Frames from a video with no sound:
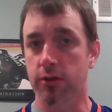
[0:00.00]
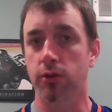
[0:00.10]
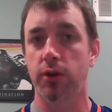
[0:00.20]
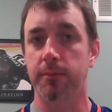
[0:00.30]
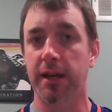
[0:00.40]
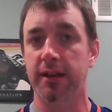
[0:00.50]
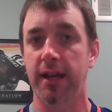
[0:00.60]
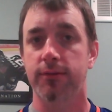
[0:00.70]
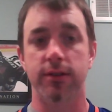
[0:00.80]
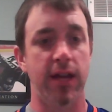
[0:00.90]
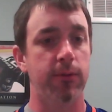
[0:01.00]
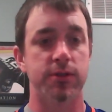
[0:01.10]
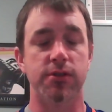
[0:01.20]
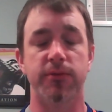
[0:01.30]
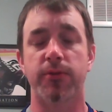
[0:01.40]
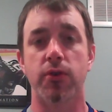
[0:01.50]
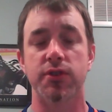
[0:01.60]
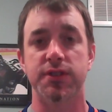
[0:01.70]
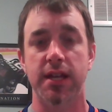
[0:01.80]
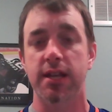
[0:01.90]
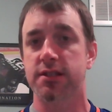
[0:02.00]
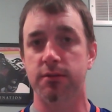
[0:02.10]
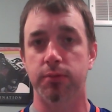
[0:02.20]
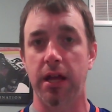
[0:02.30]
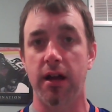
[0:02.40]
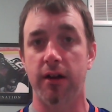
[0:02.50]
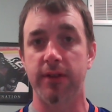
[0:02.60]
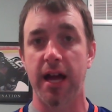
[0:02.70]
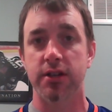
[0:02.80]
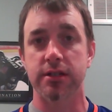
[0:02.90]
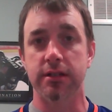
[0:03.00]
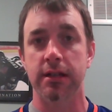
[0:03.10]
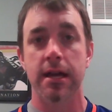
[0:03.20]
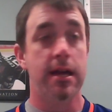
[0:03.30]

including McDavid, that was their first taste of playoff action.